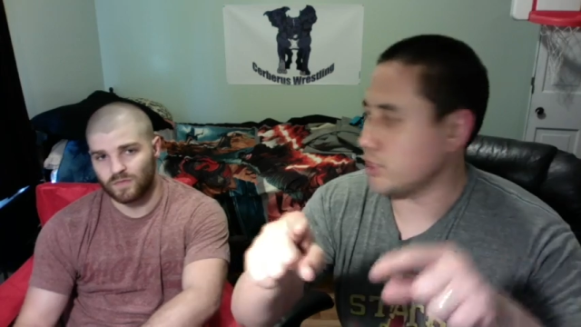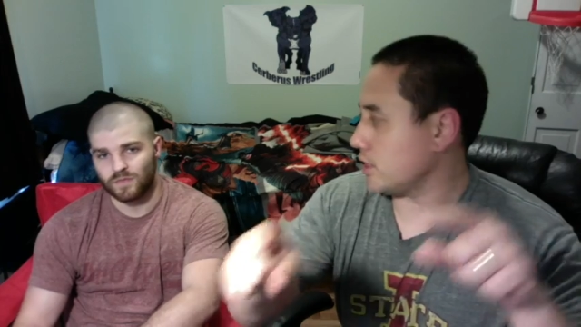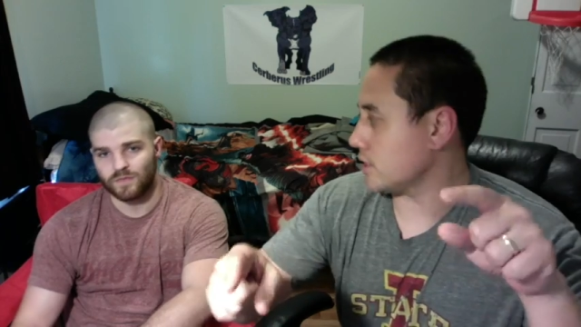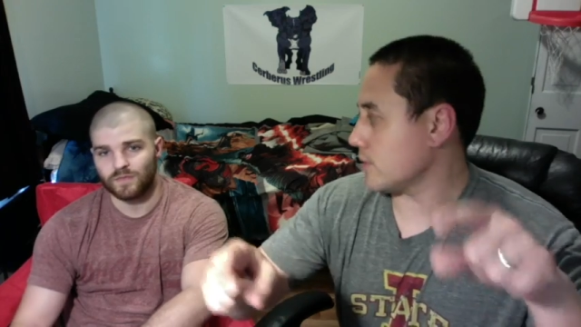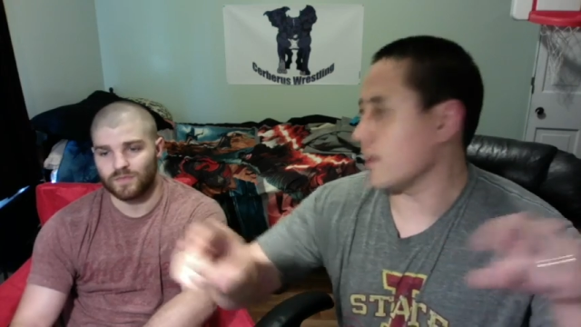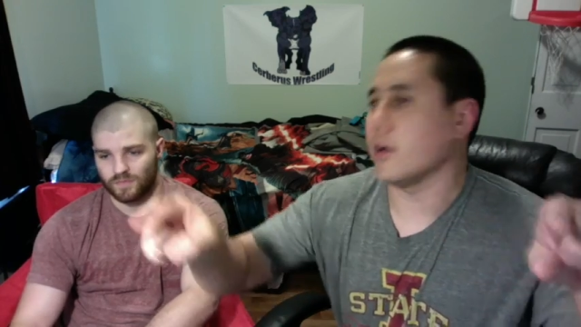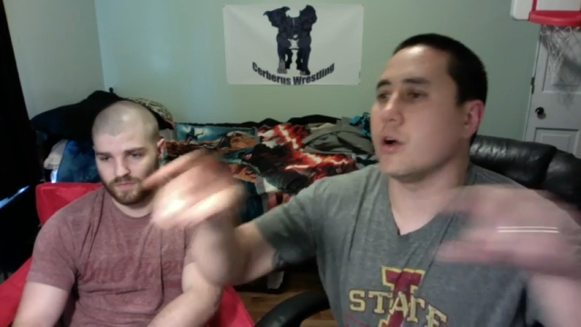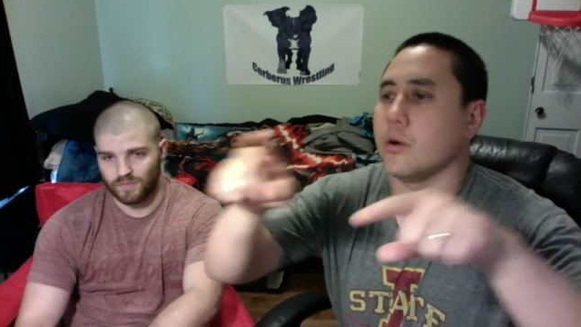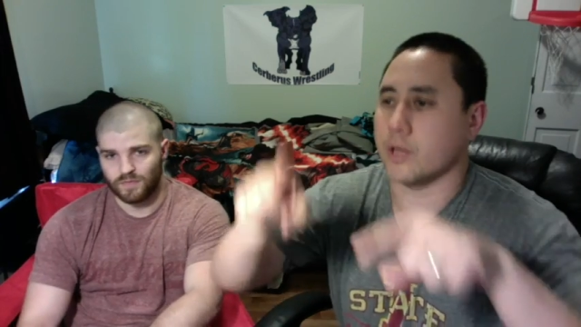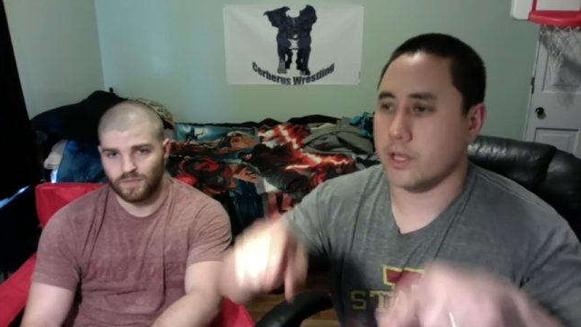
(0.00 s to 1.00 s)
Speaker 1: sheets, I'm like, oh,
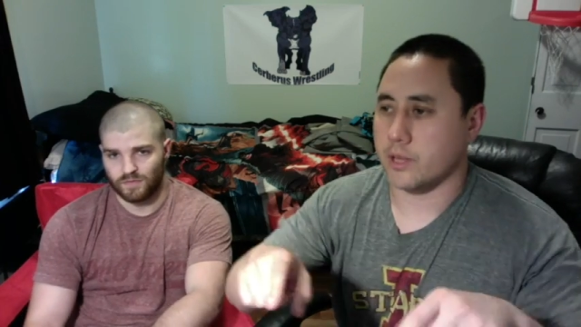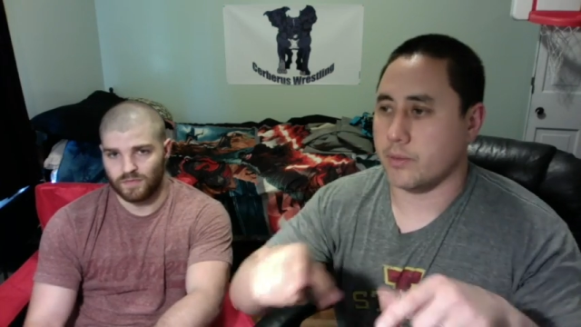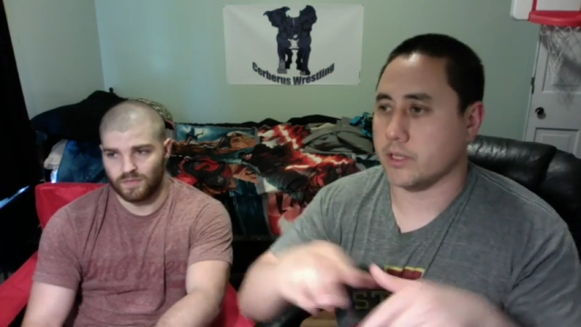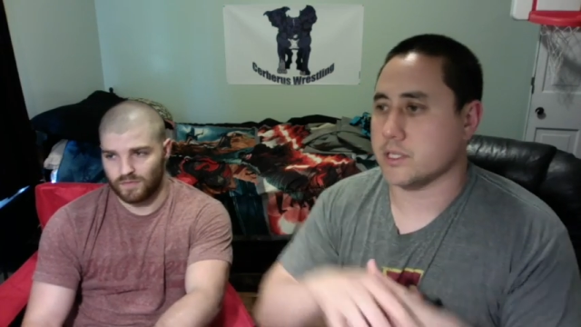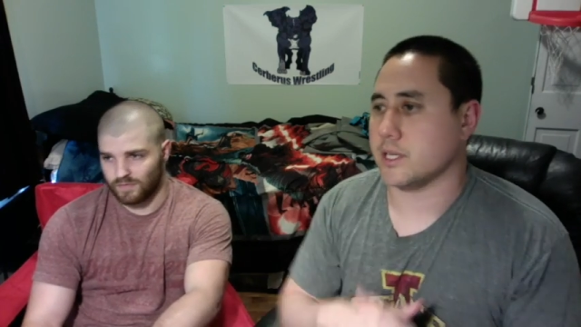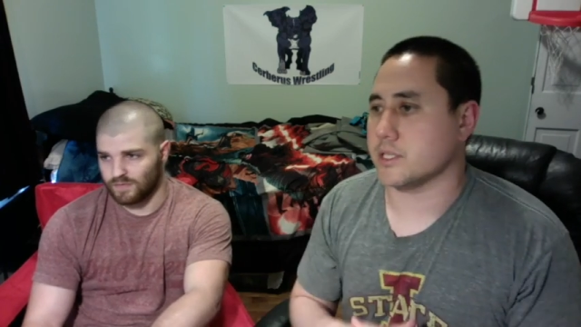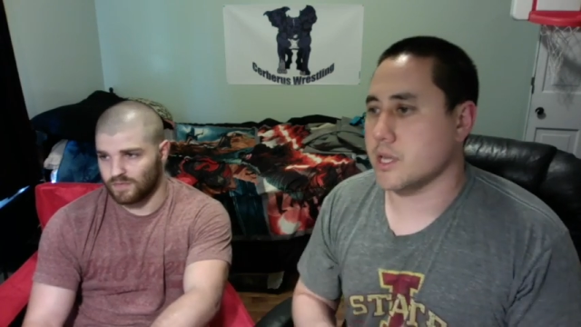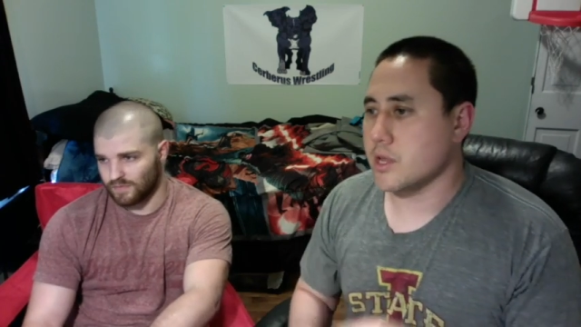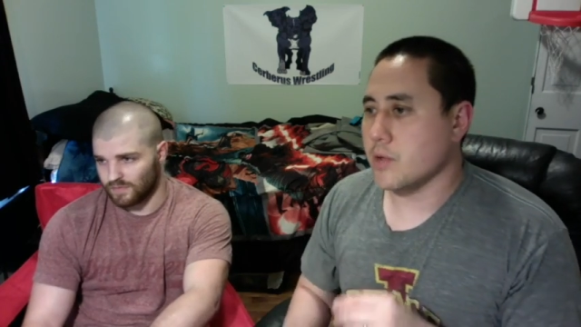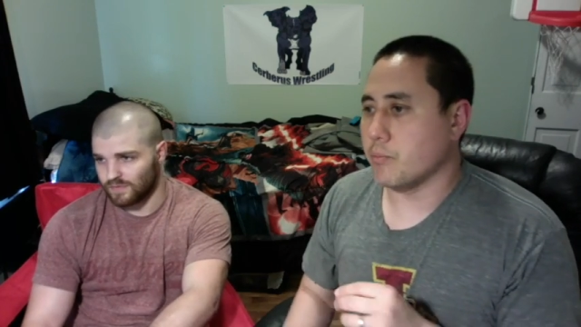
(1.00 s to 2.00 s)
okay, that makes sense.
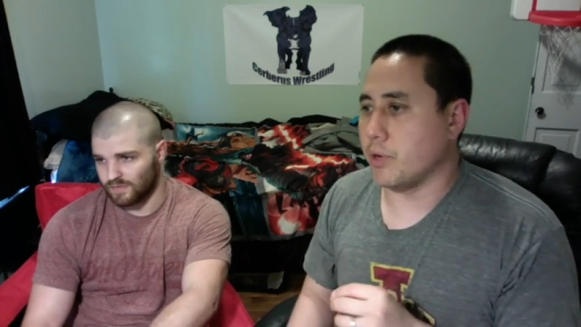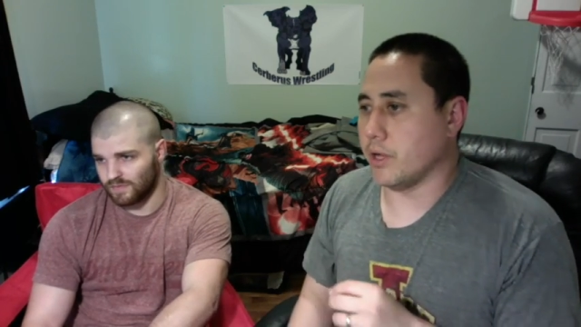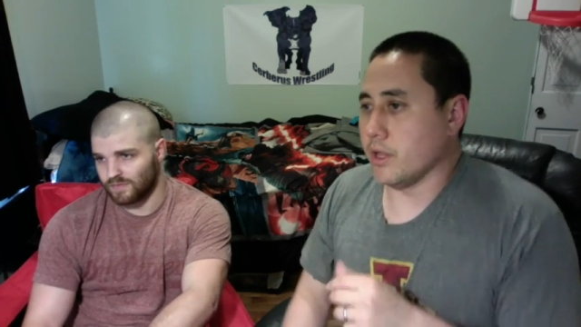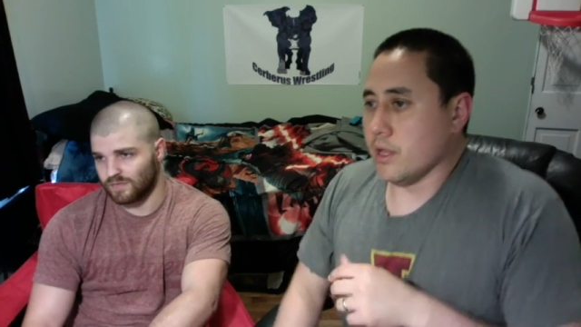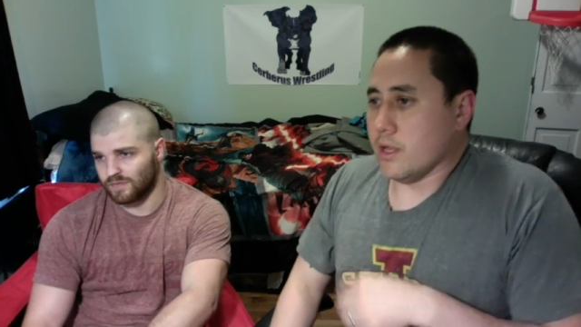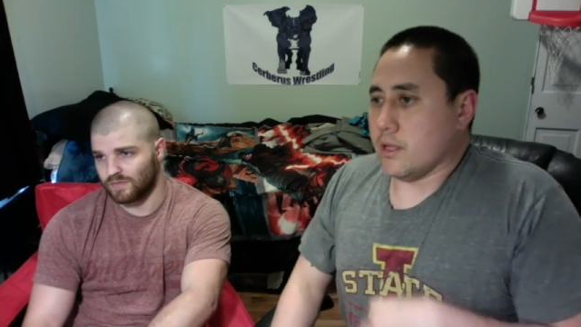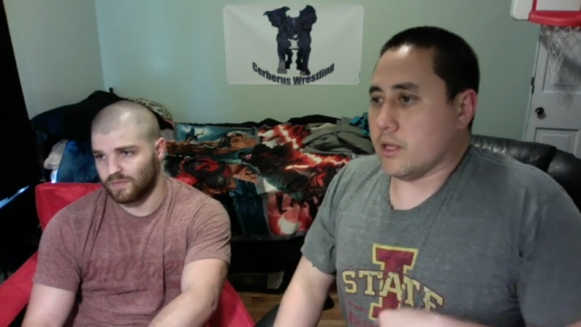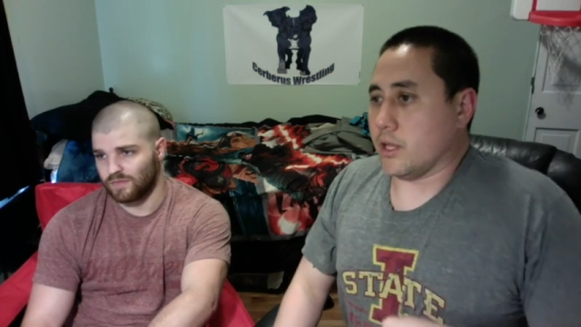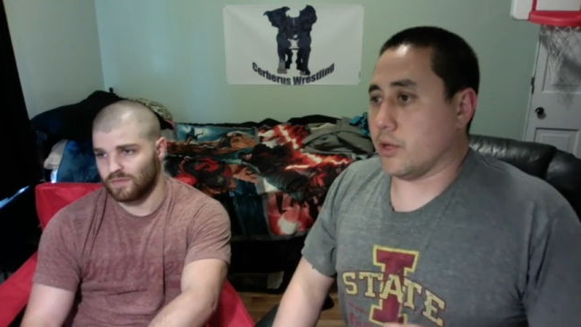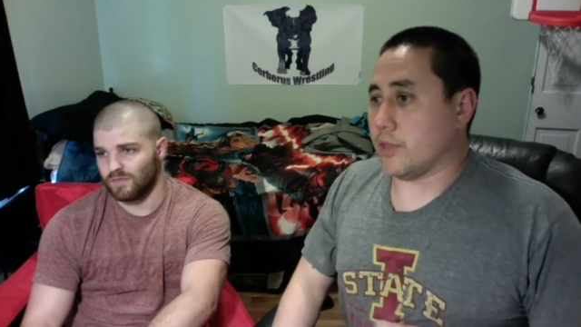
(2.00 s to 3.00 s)
But you
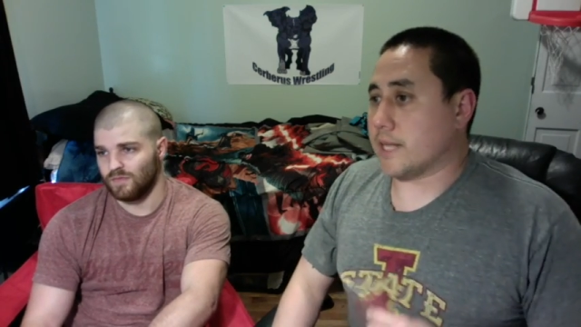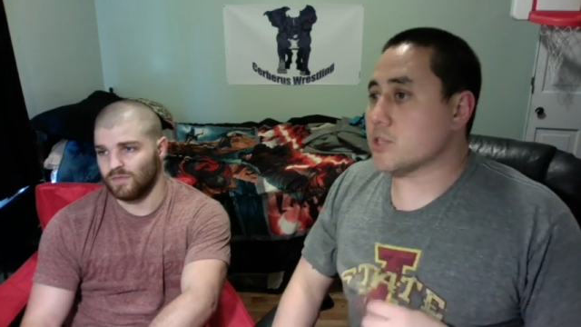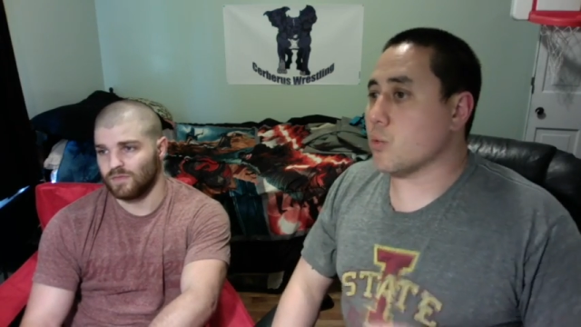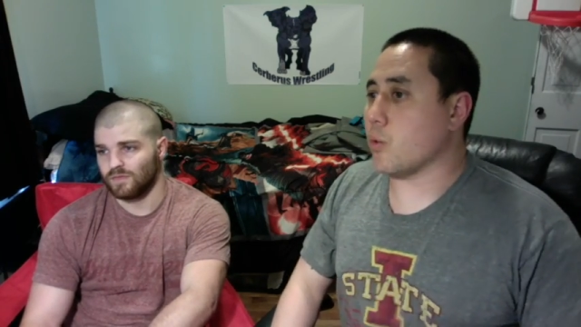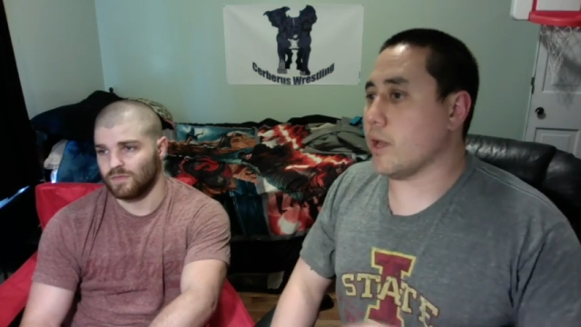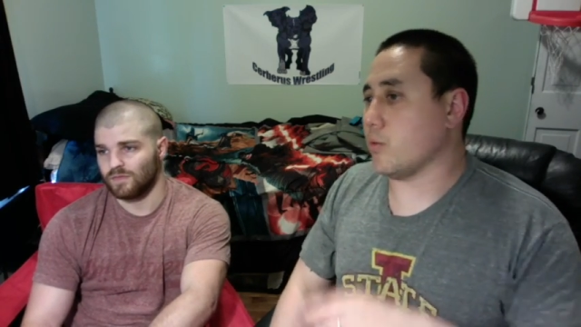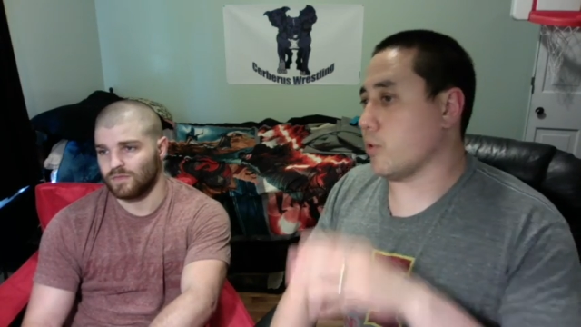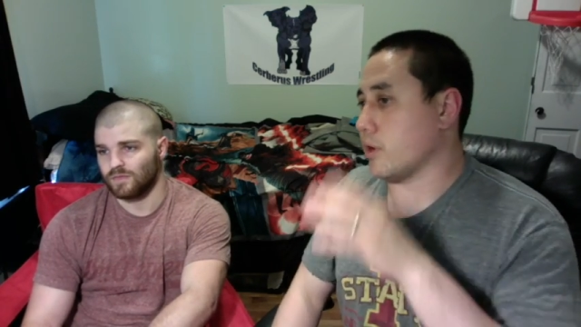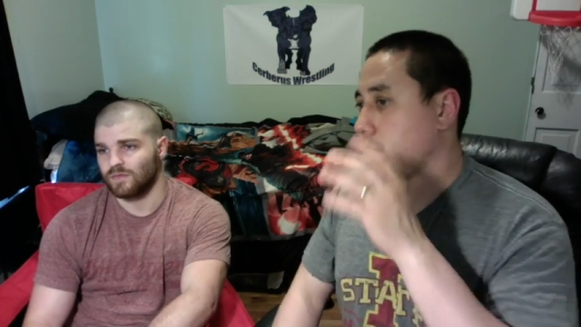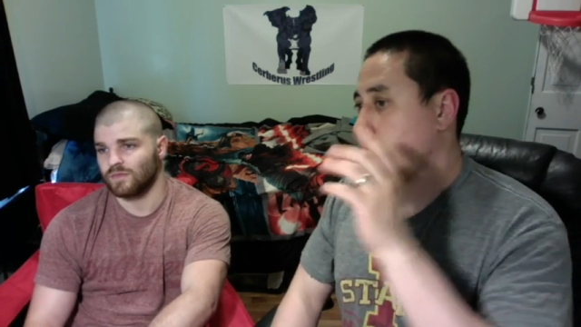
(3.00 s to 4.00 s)
know, that's a weight
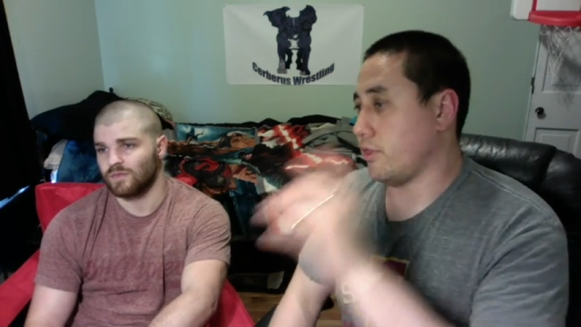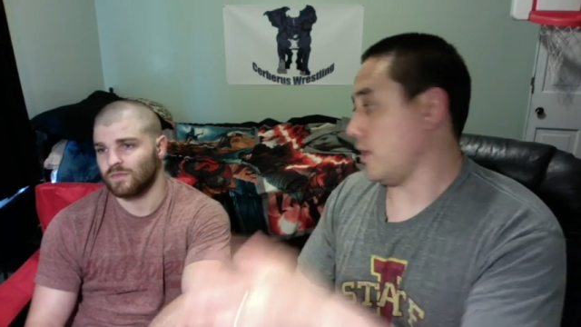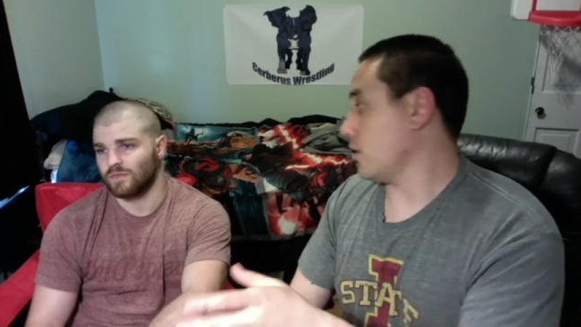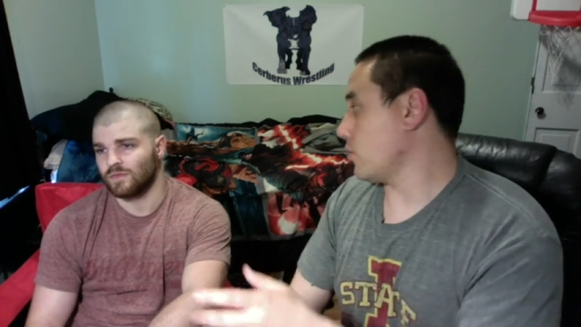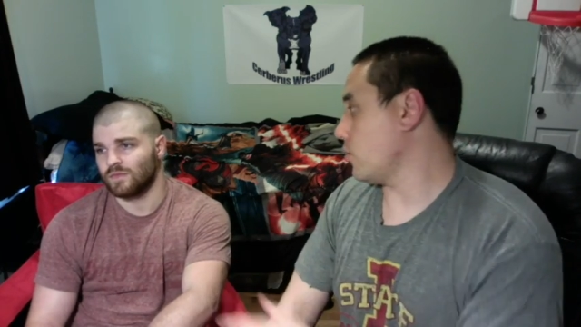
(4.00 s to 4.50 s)
where I think